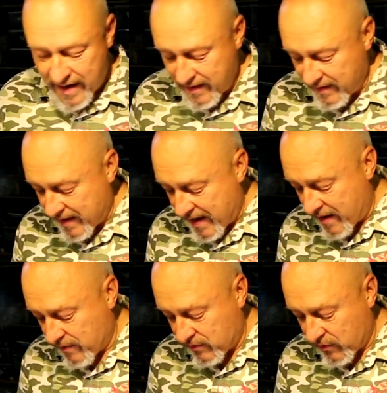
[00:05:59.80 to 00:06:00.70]
uh, in the
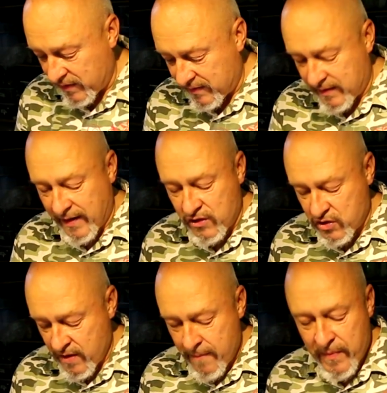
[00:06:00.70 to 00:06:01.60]
L3
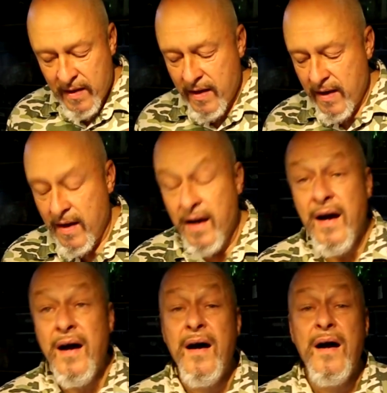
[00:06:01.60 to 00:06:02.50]
stage,
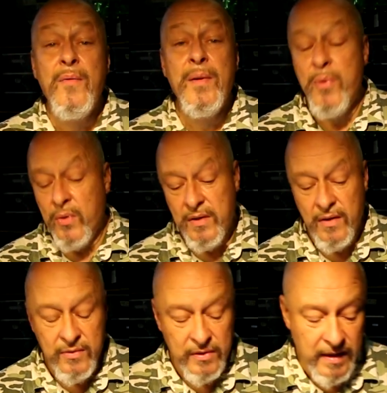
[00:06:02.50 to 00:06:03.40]
uh, we put
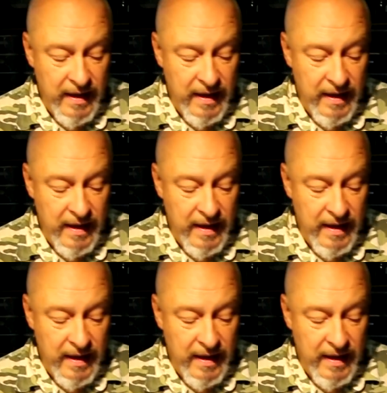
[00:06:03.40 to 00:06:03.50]
her to the